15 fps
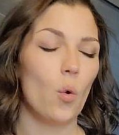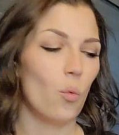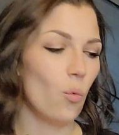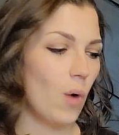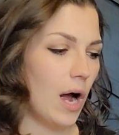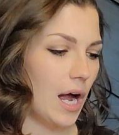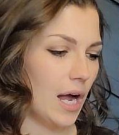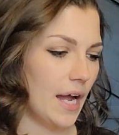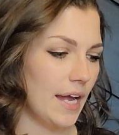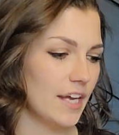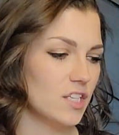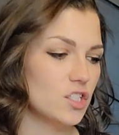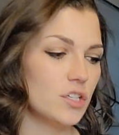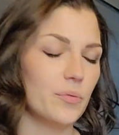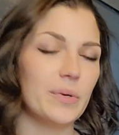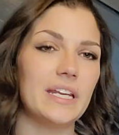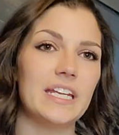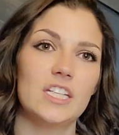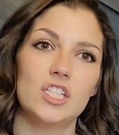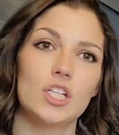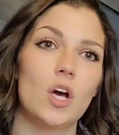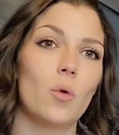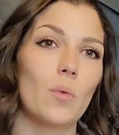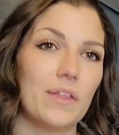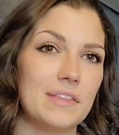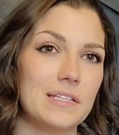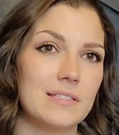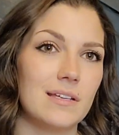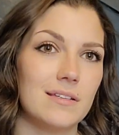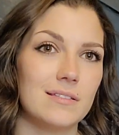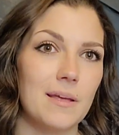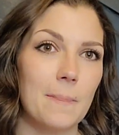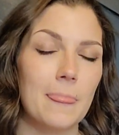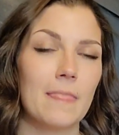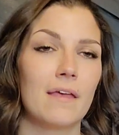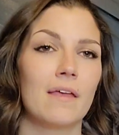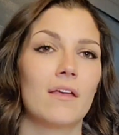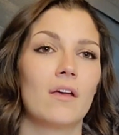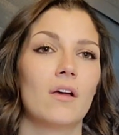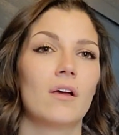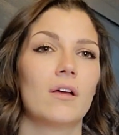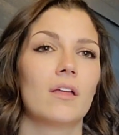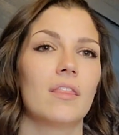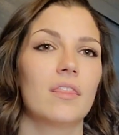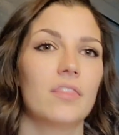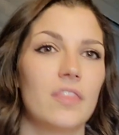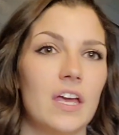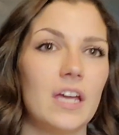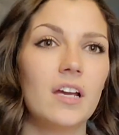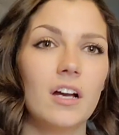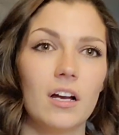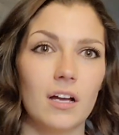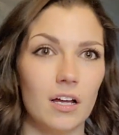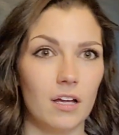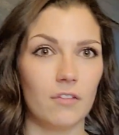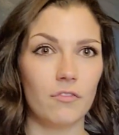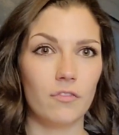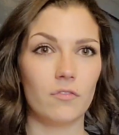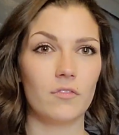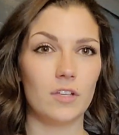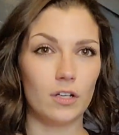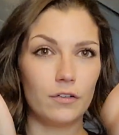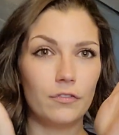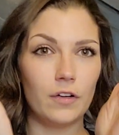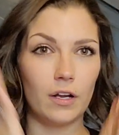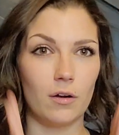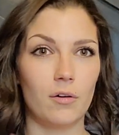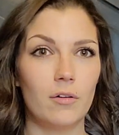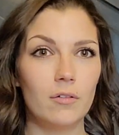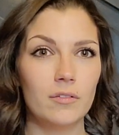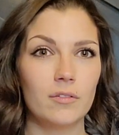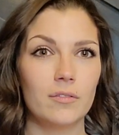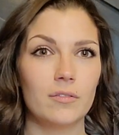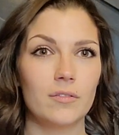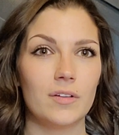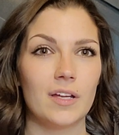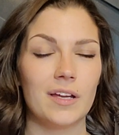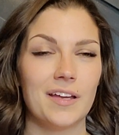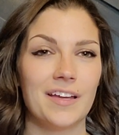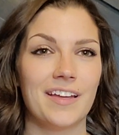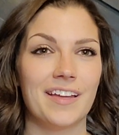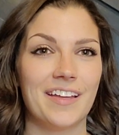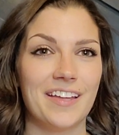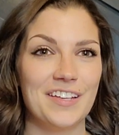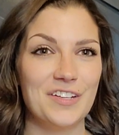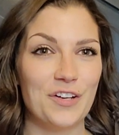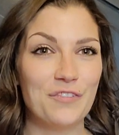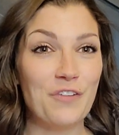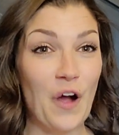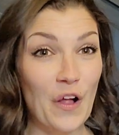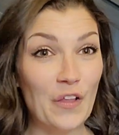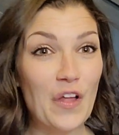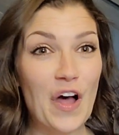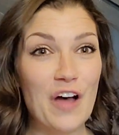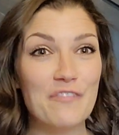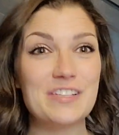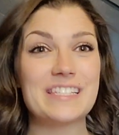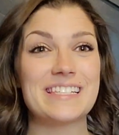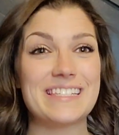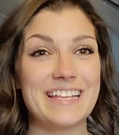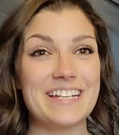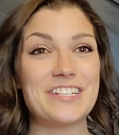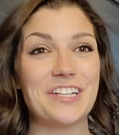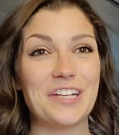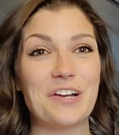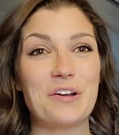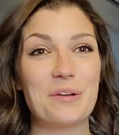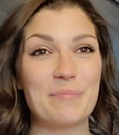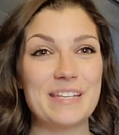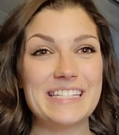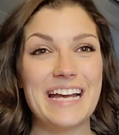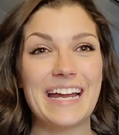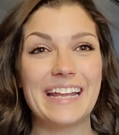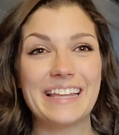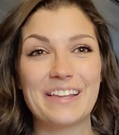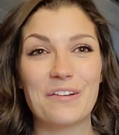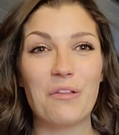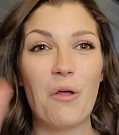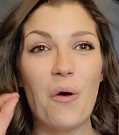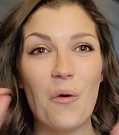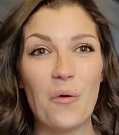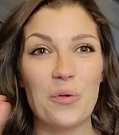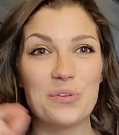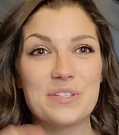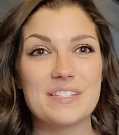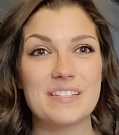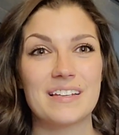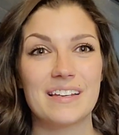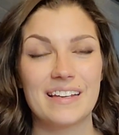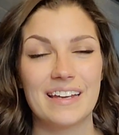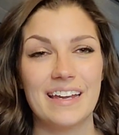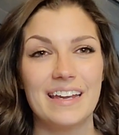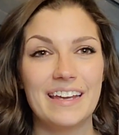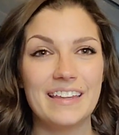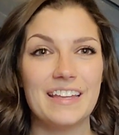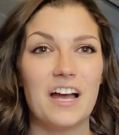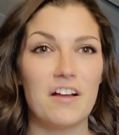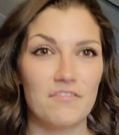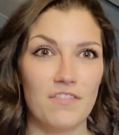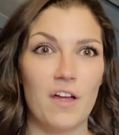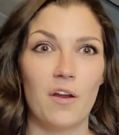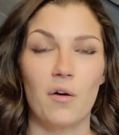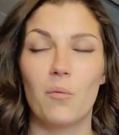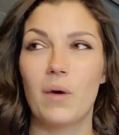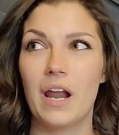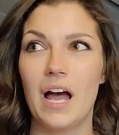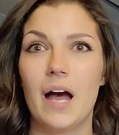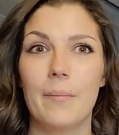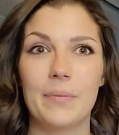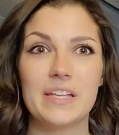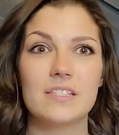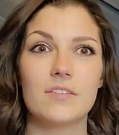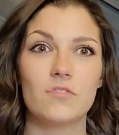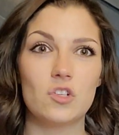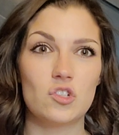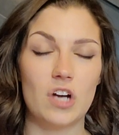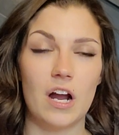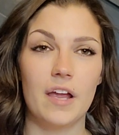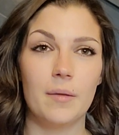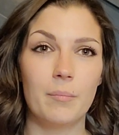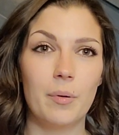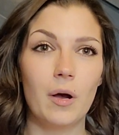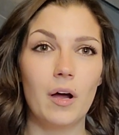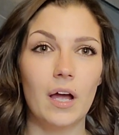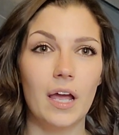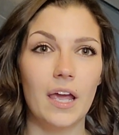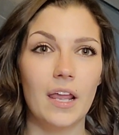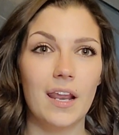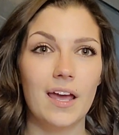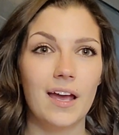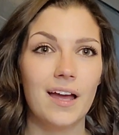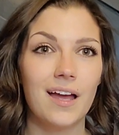Why do we need to know what this is? Think of your funnel. Your fall off is essentially going to be tiny little holes in that funnel. What happens if you try and put